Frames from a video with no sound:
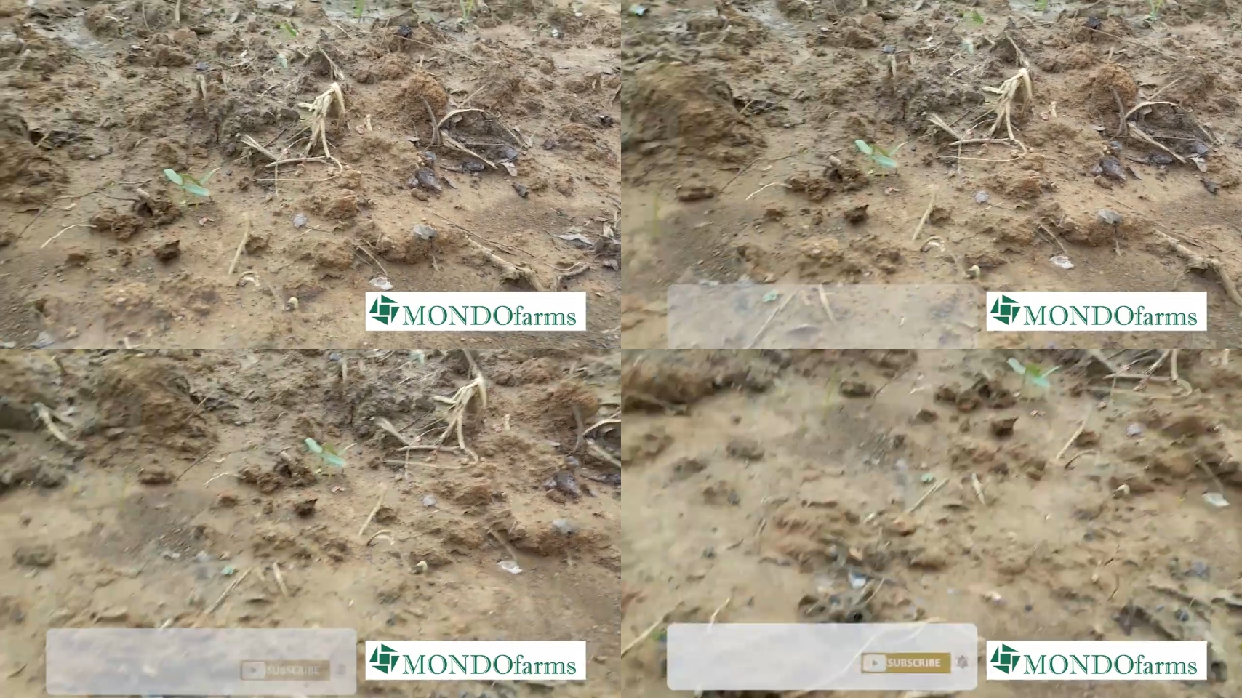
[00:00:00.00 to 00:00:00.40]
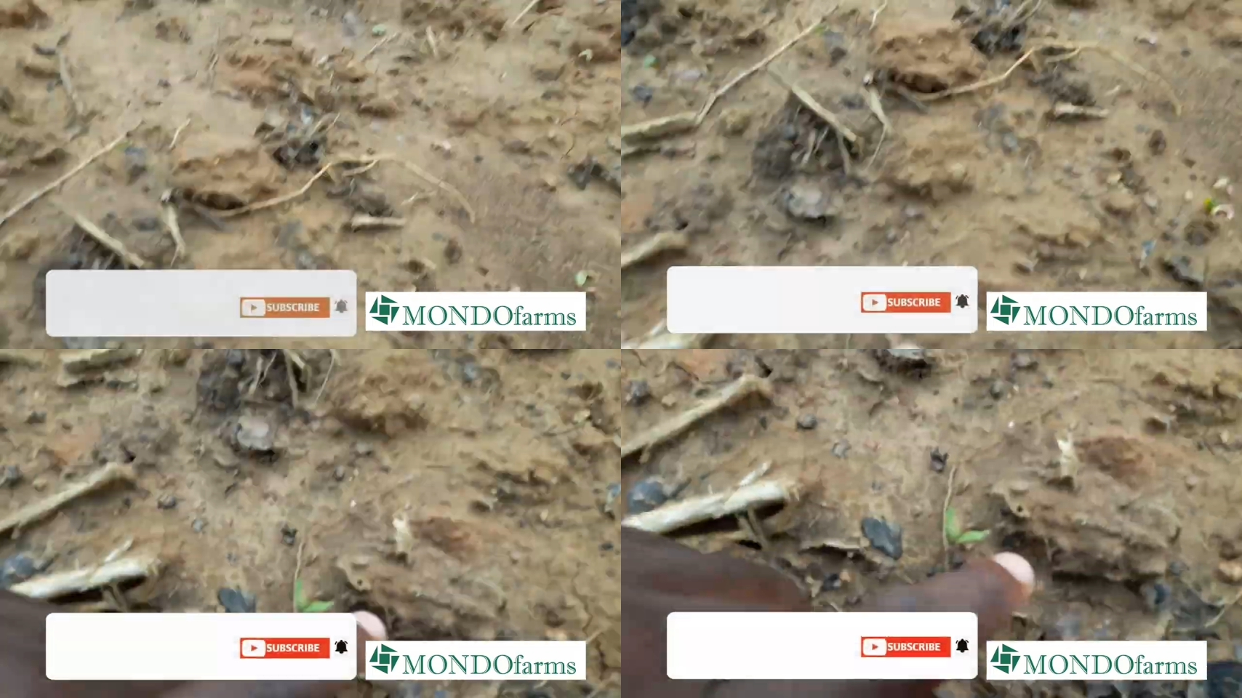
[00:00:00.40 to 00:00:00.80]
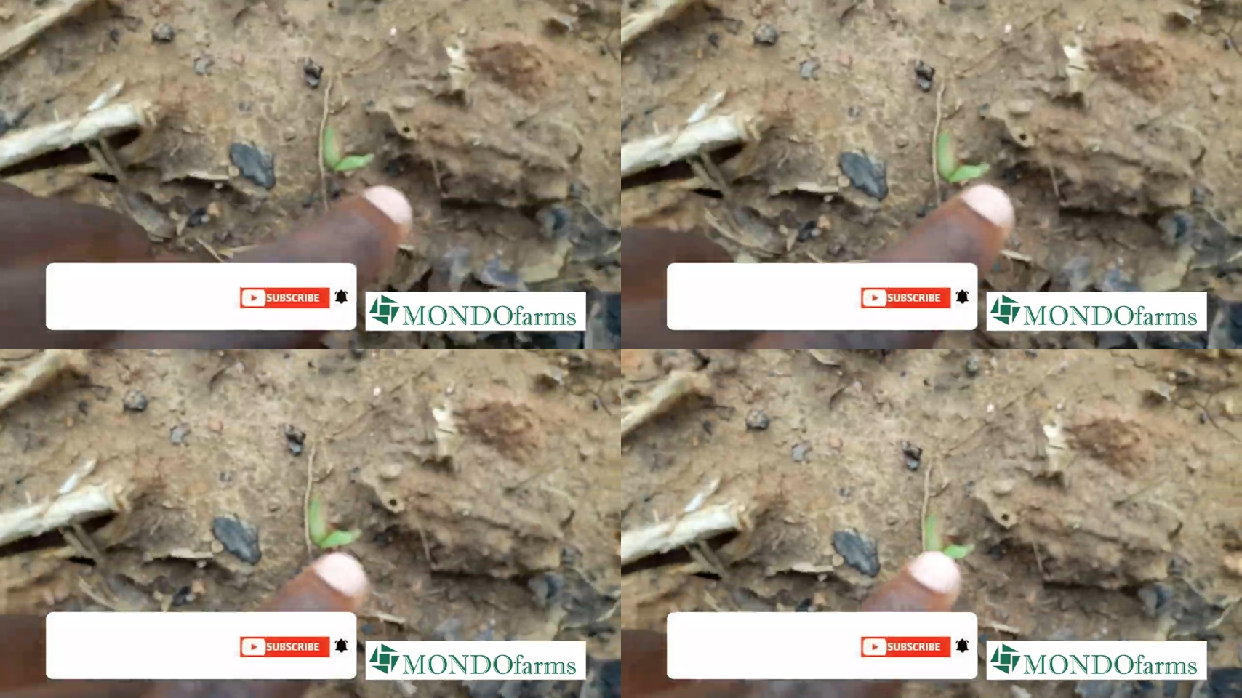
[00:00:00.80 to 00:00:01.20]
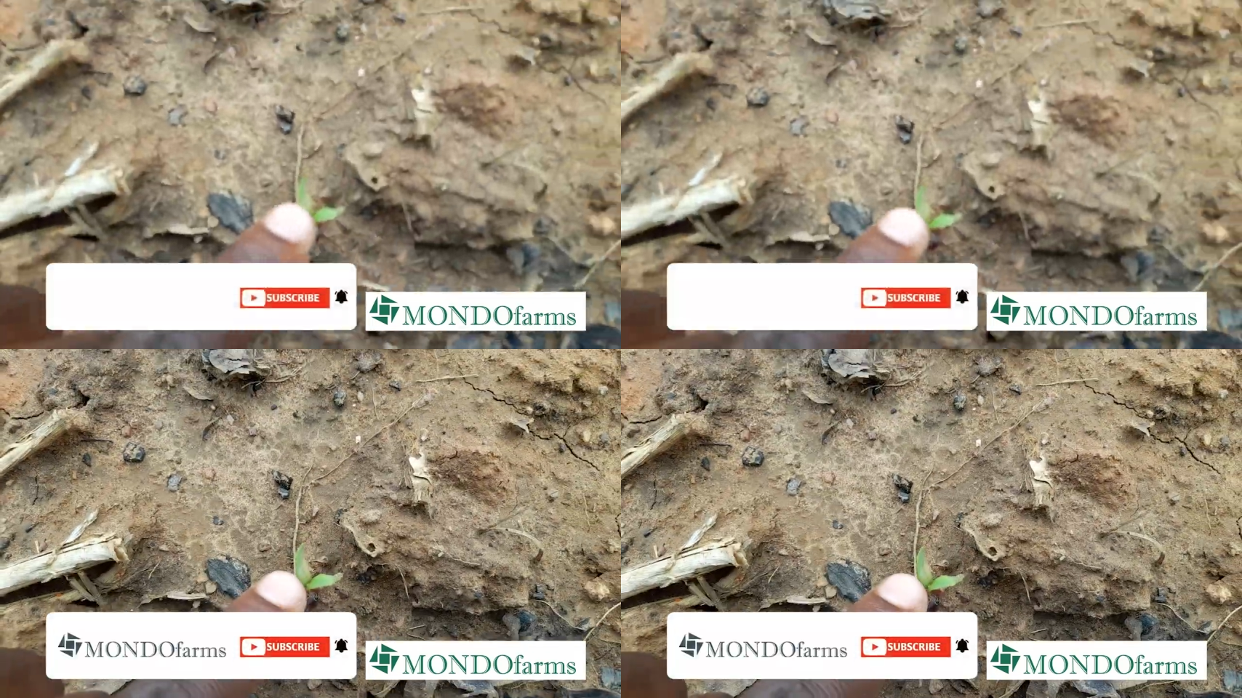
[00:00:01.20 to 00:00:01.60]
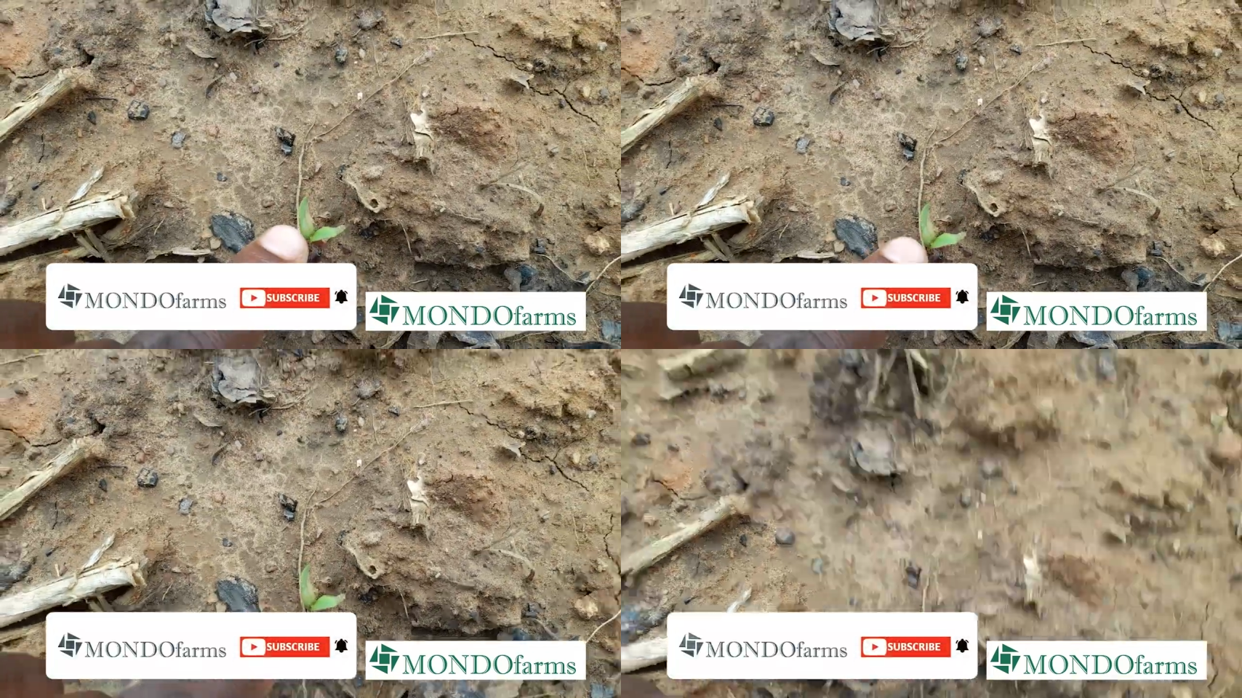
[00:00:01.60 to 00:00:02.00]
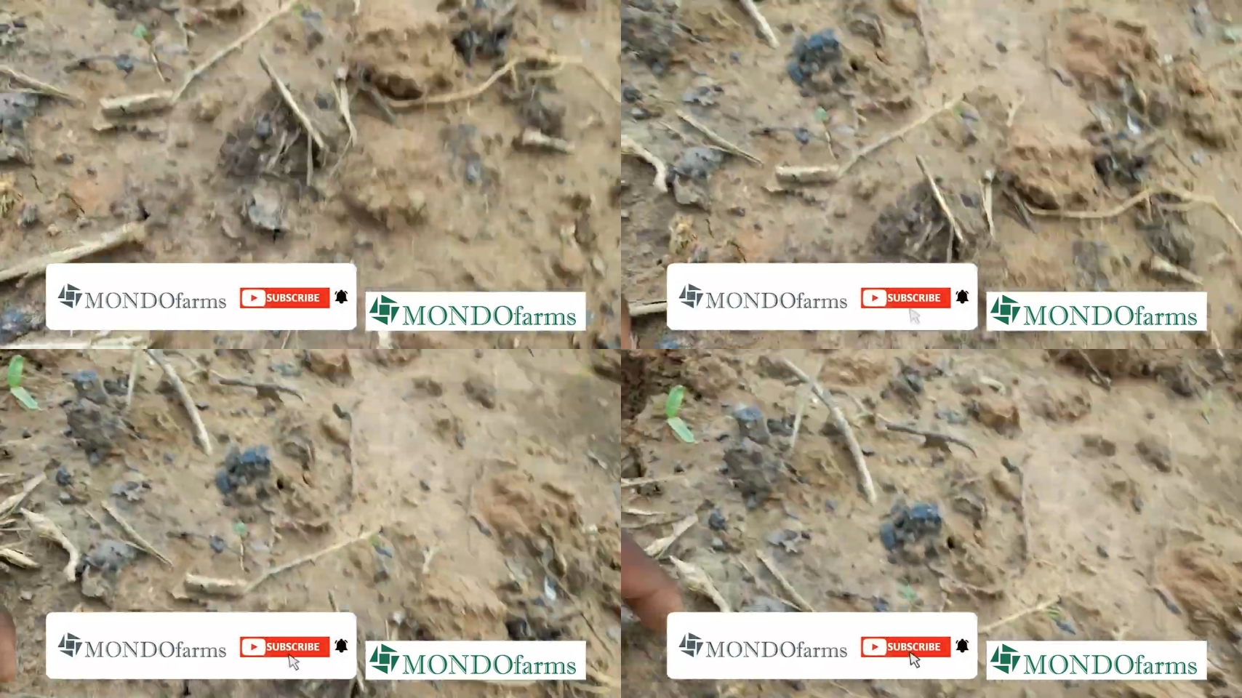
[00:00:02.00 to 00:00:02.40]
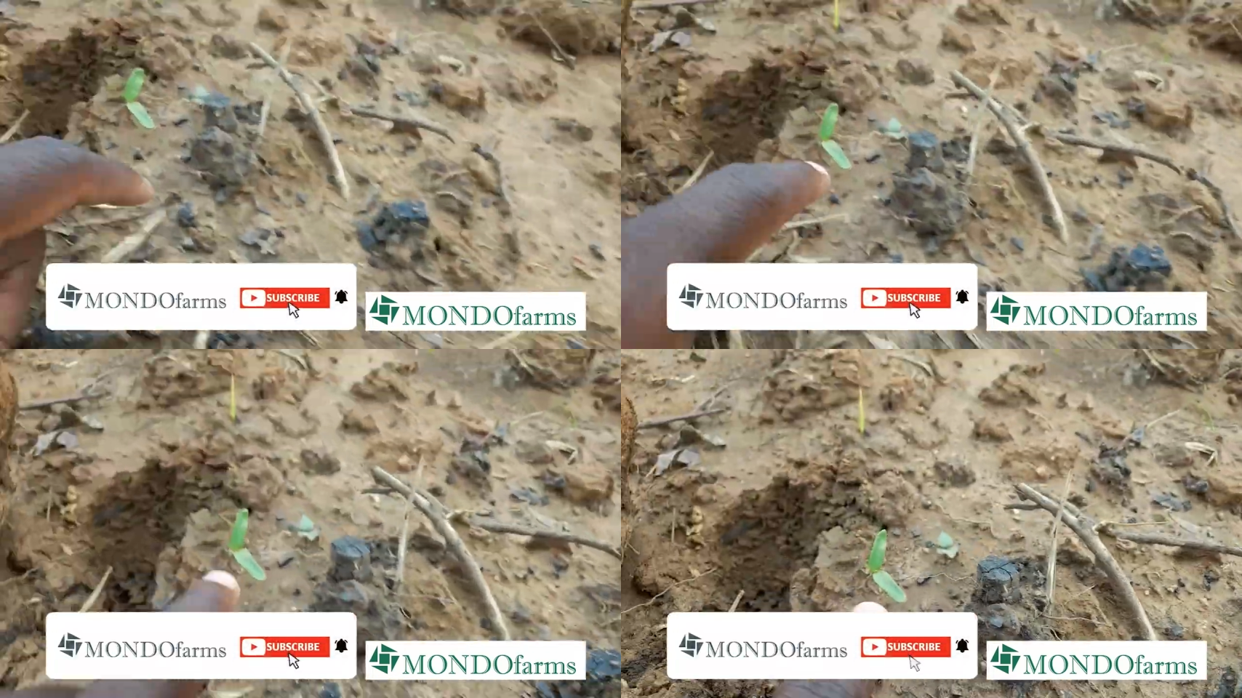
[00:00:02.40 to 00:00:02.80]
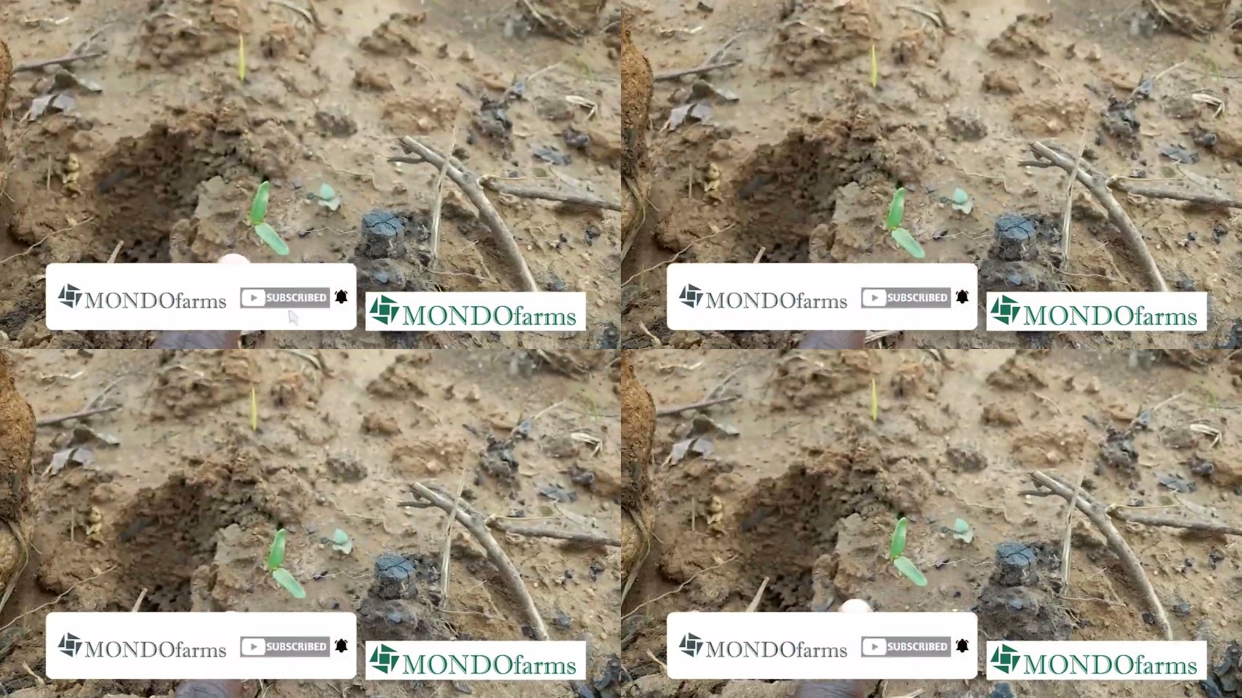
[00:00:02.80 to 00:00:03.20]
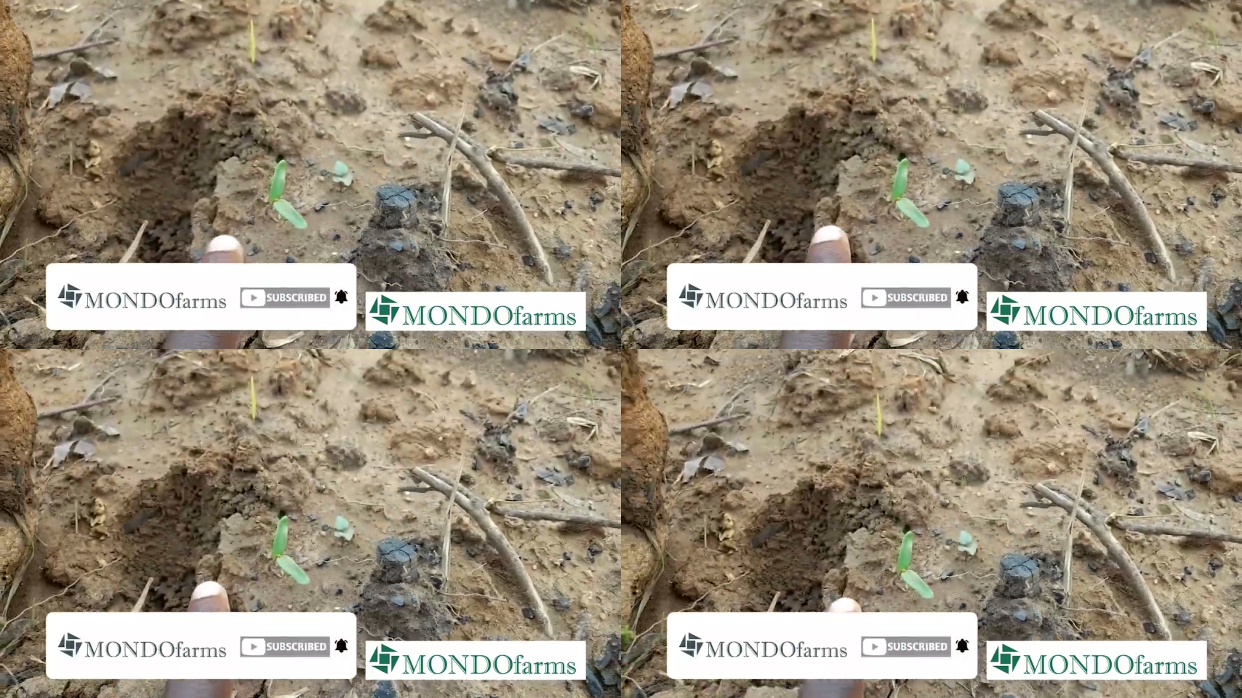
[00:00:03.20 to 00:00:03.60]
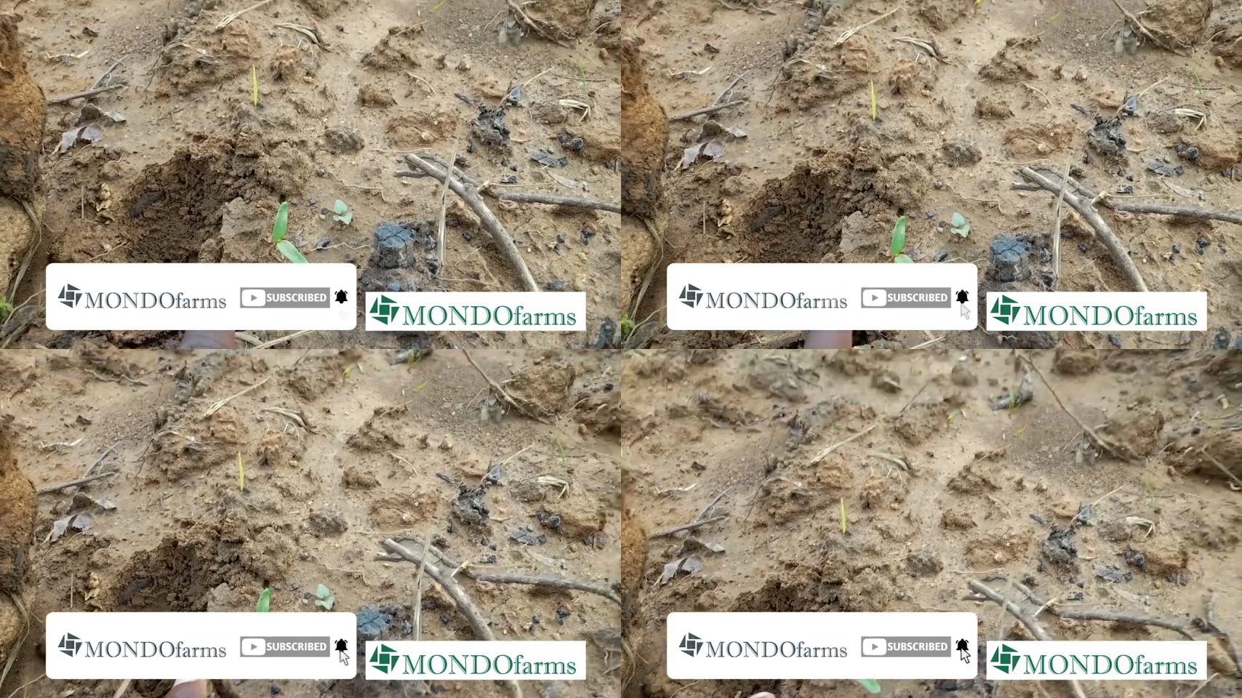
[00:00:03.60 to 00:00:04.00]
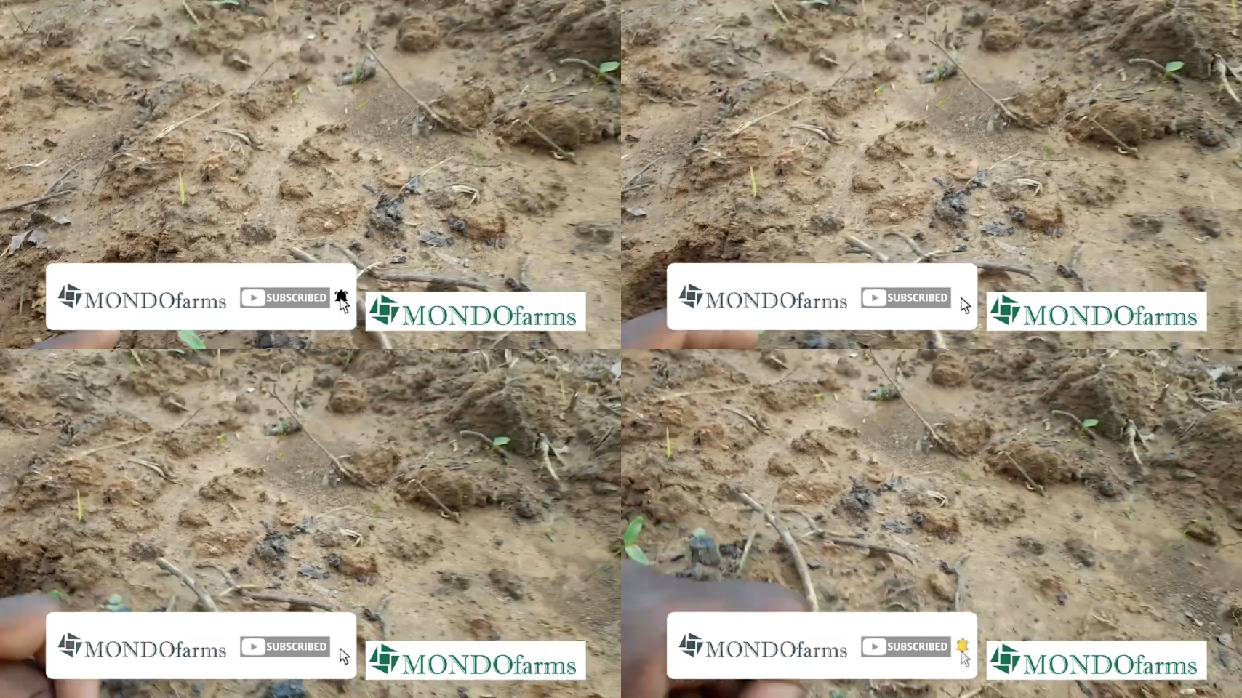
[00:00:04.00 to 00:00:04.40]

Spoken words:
Nobody's mouth can be seen.